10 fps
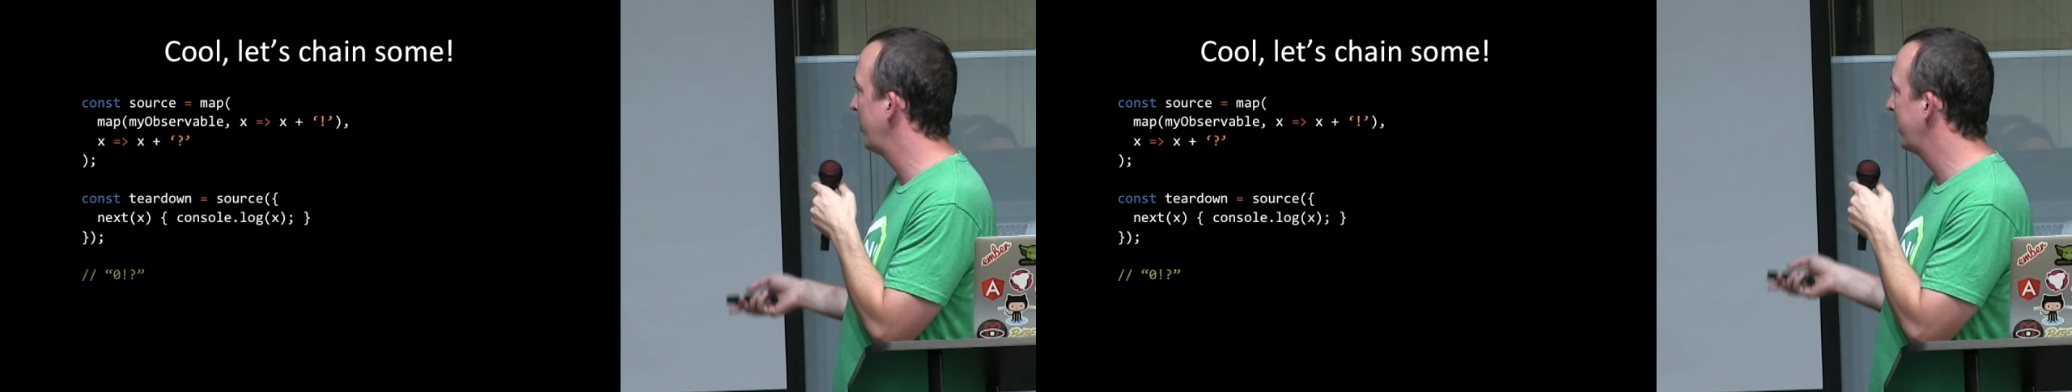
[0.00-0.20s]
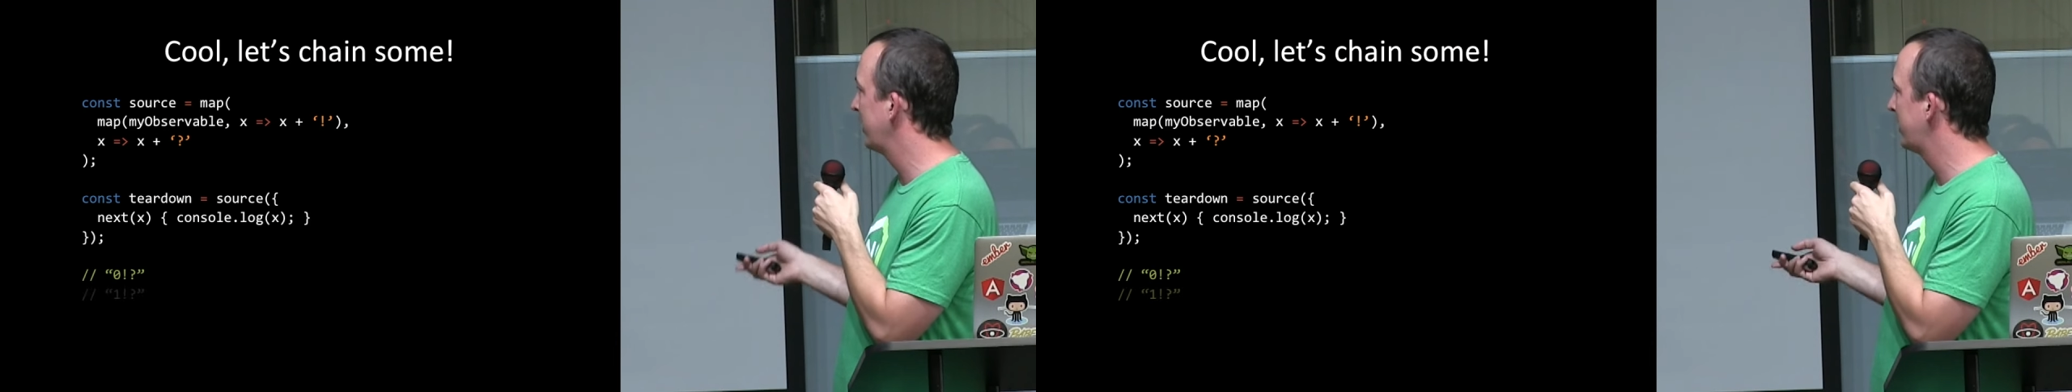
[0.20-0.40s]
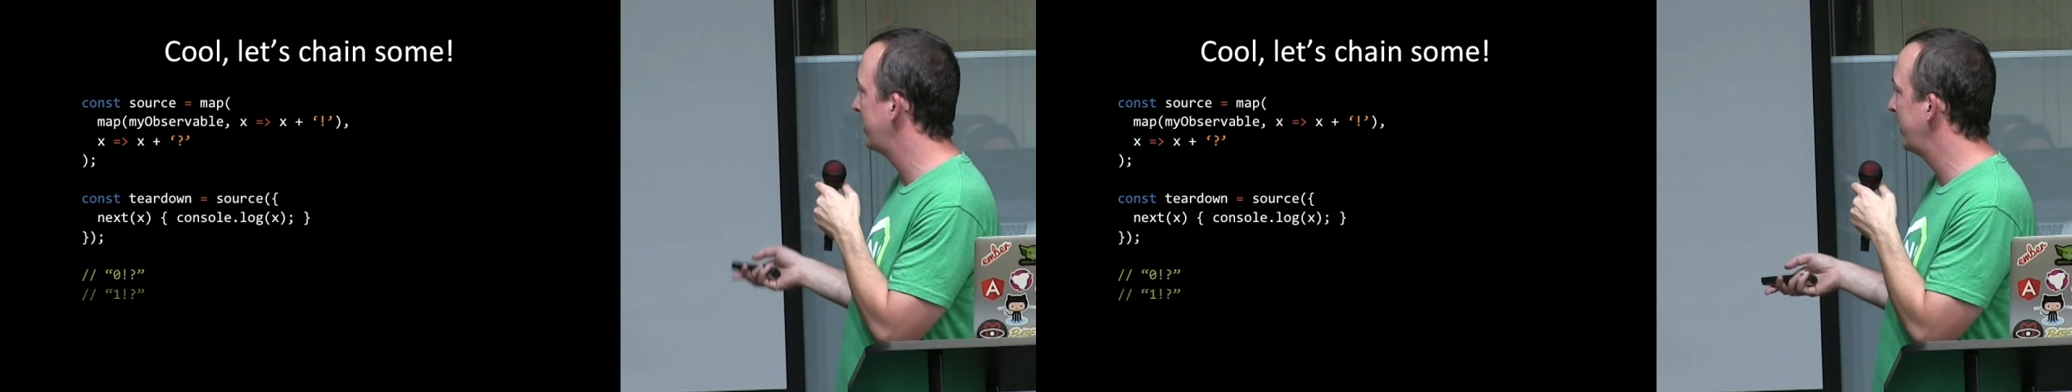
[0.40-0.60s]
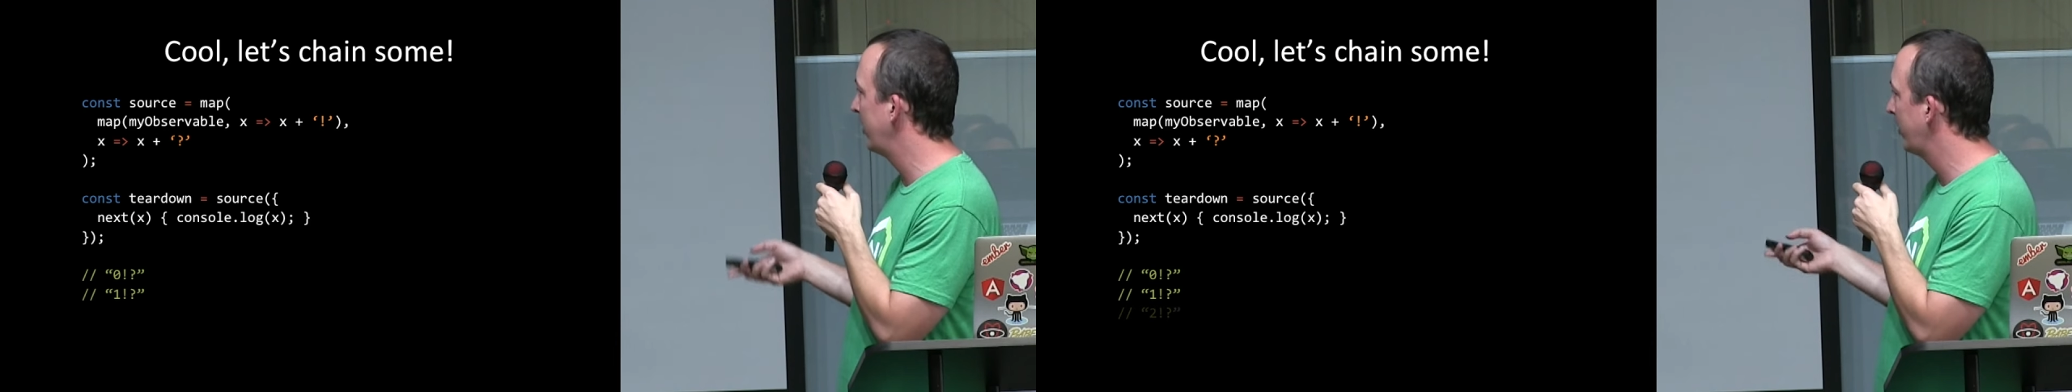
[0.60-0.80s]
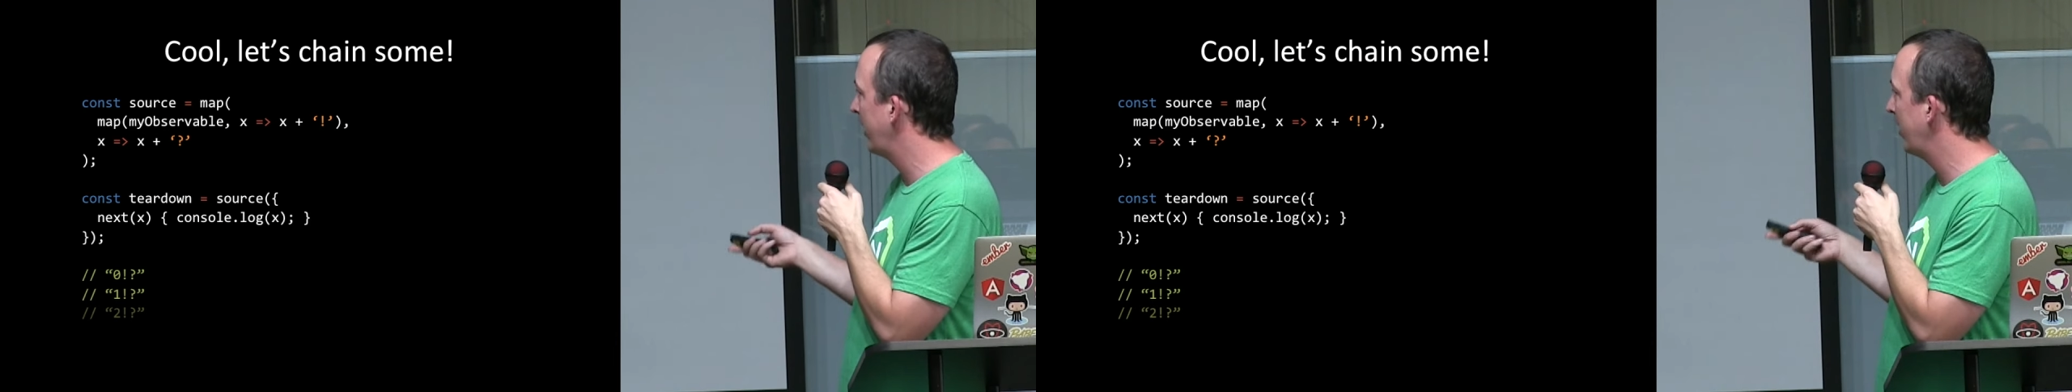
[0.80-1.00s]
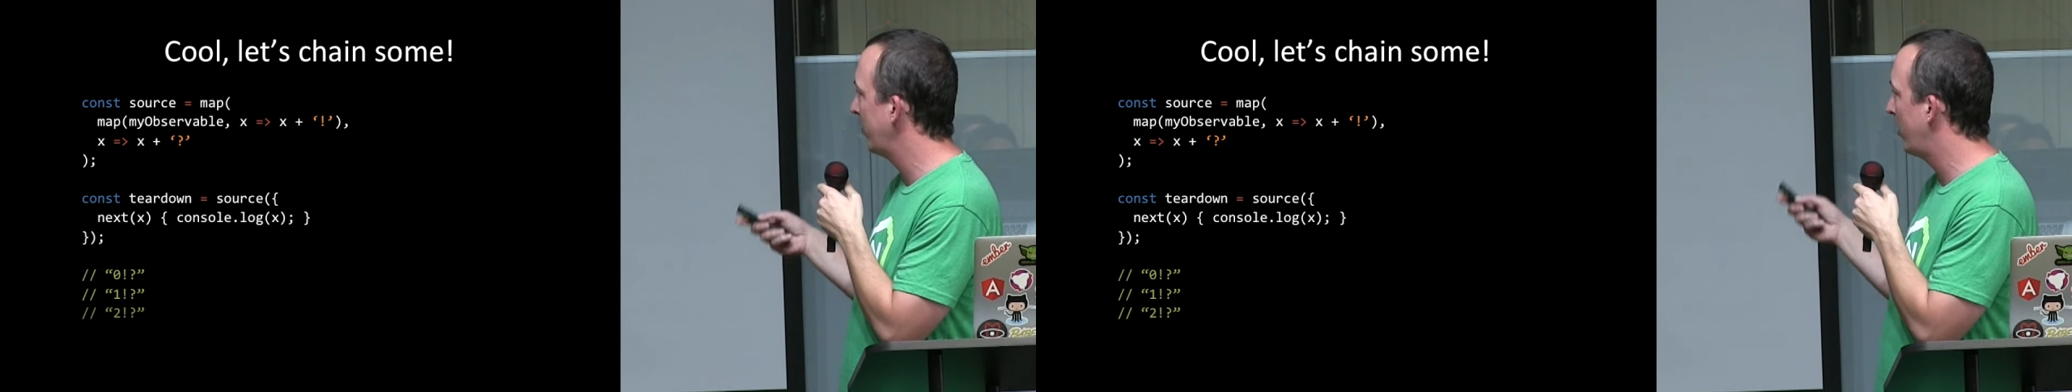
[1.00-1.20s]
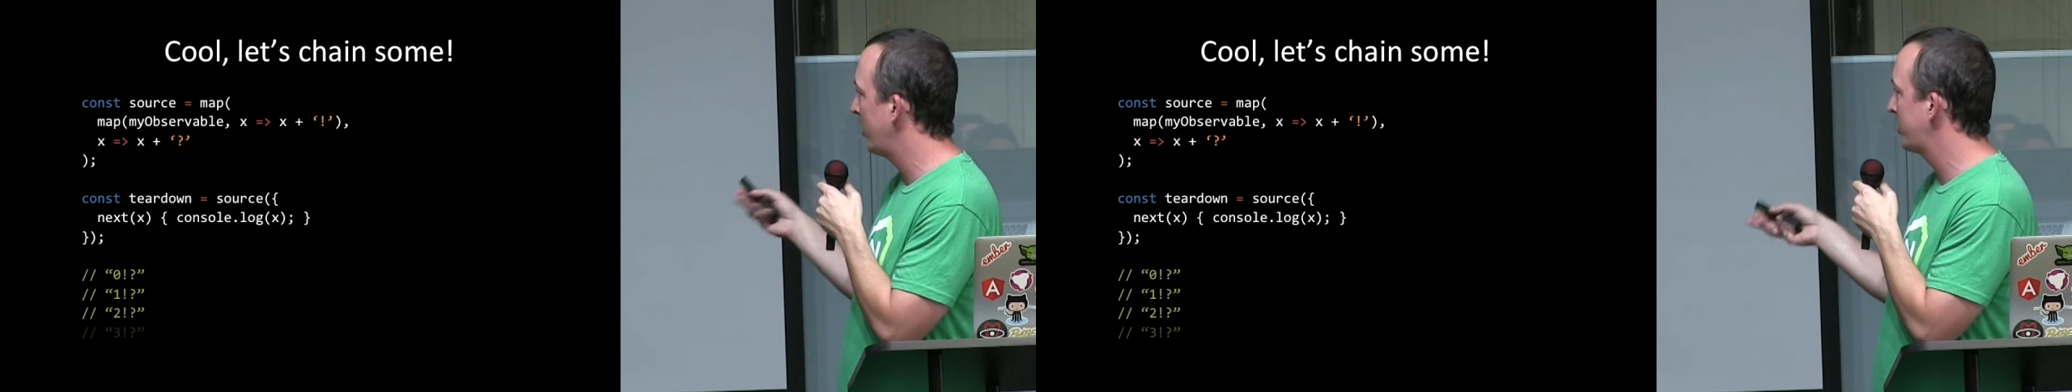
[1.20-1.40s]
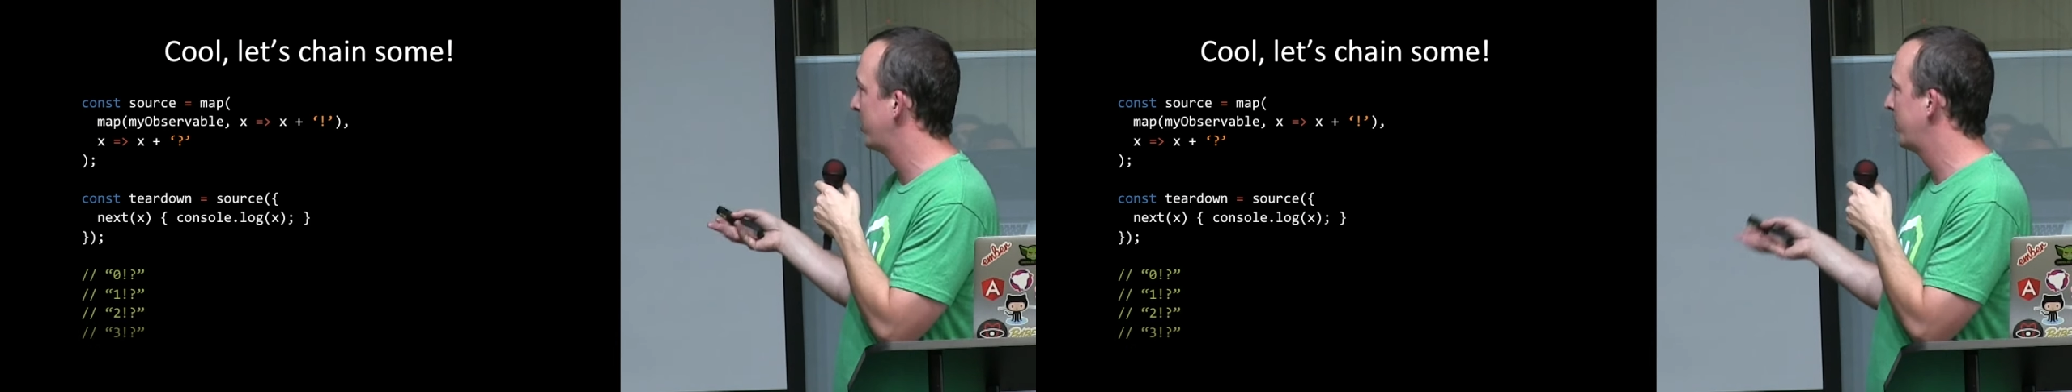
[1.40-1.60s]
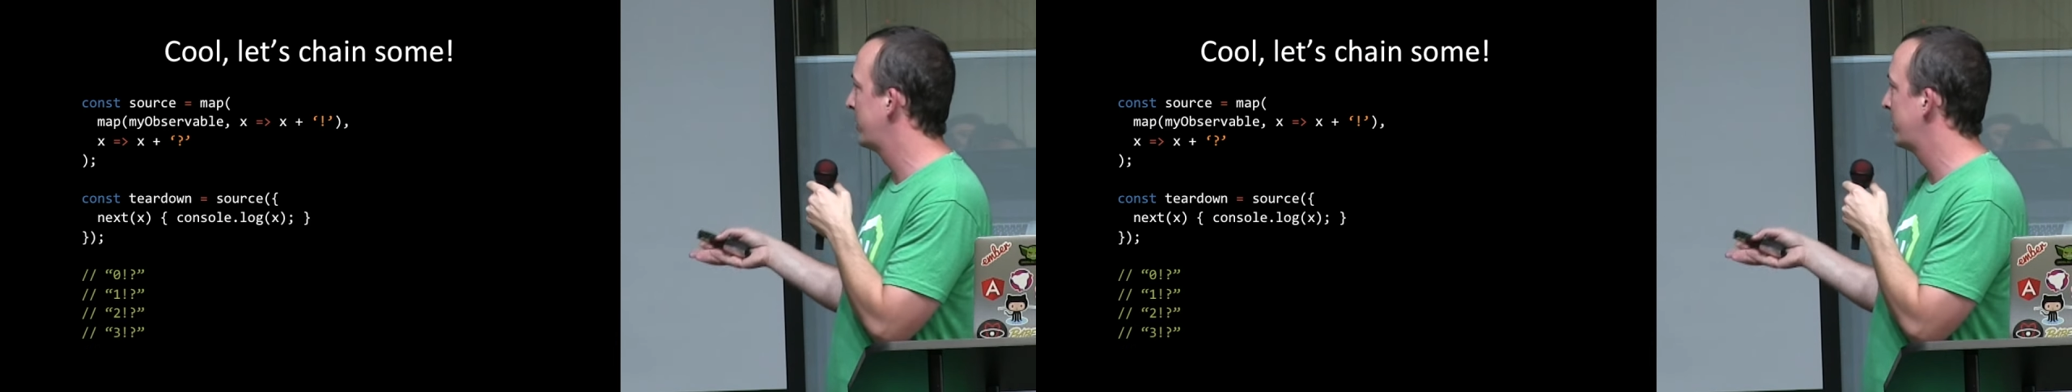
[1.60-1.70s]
we can see, okay, awesome.